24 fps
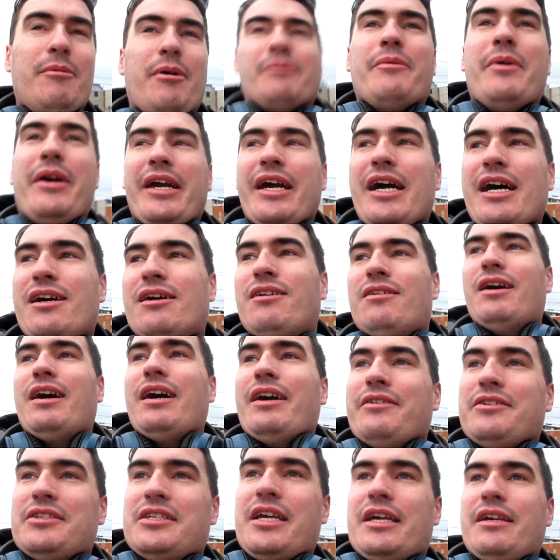my way out,
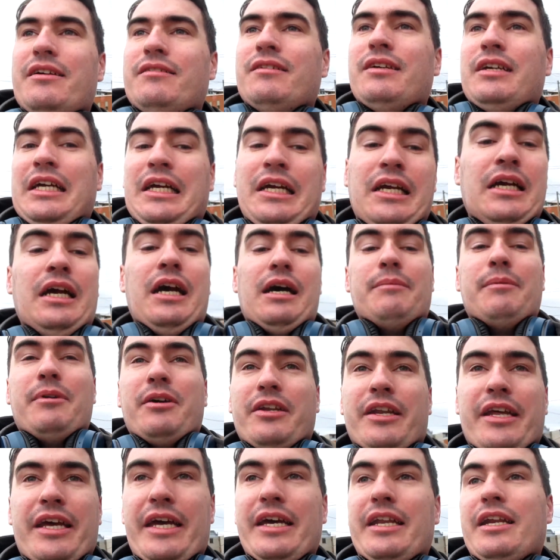I was
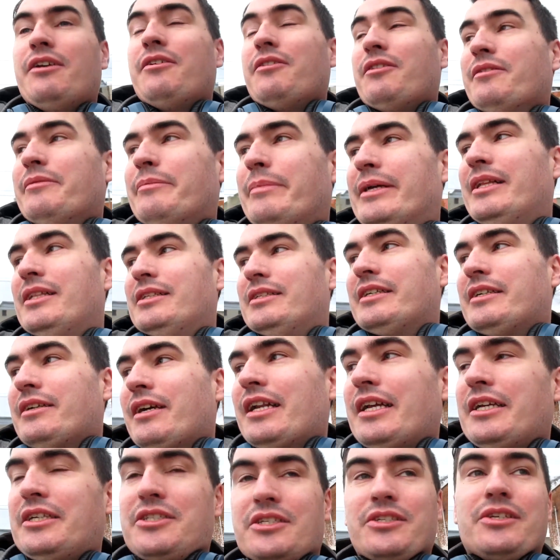about to head out the building
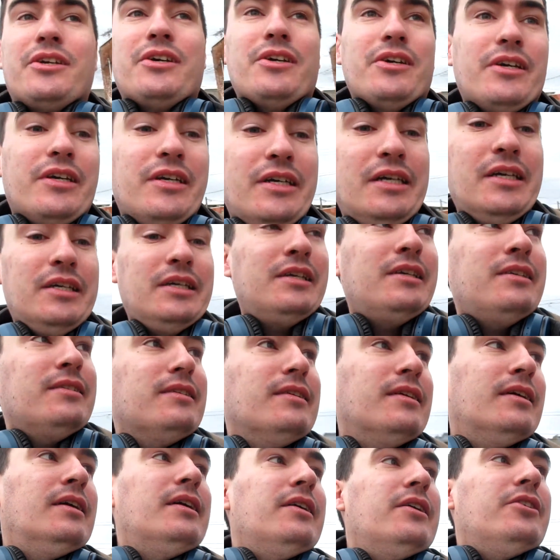and I saw
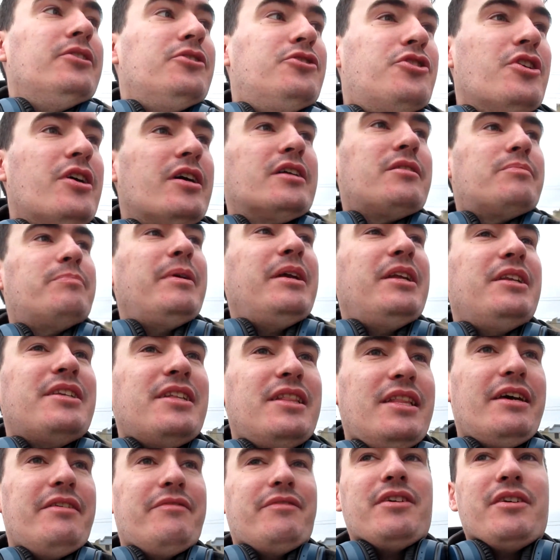just being
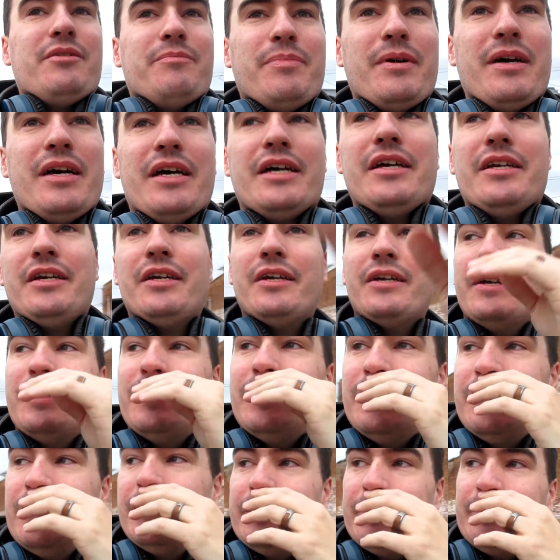delivered by
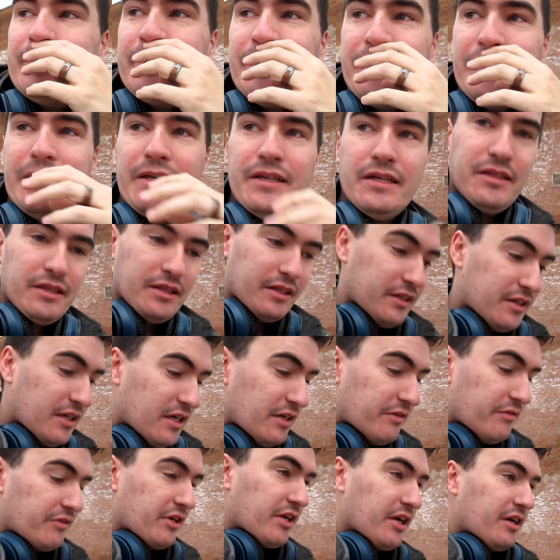the
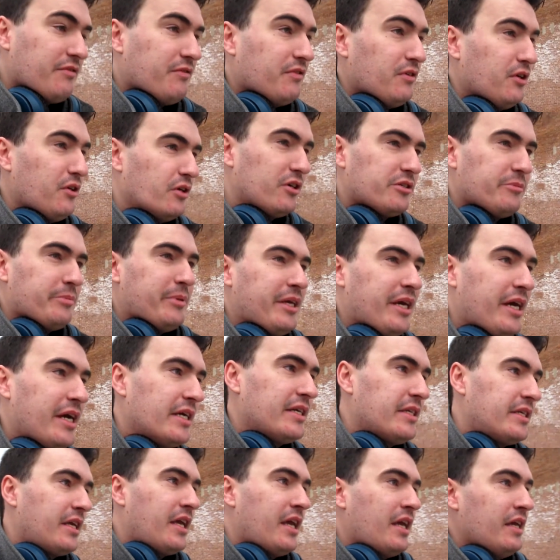delivery guy for
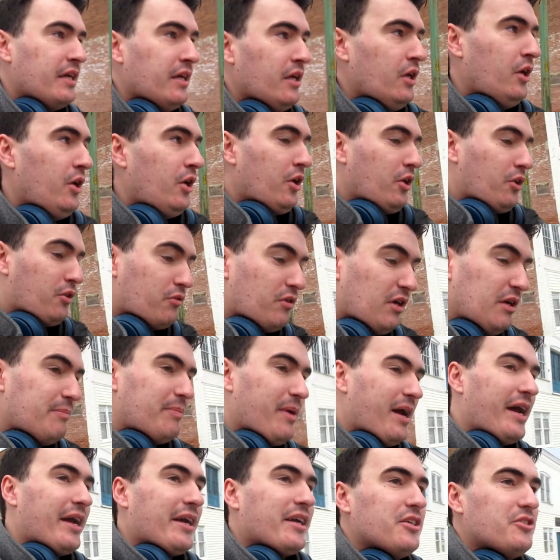USPS. Three
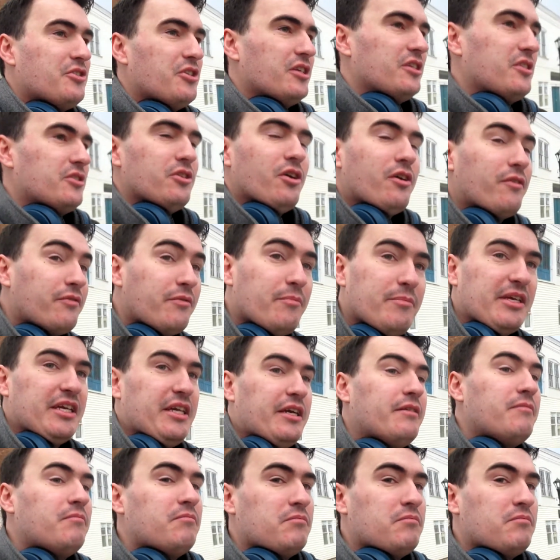packages, not for me,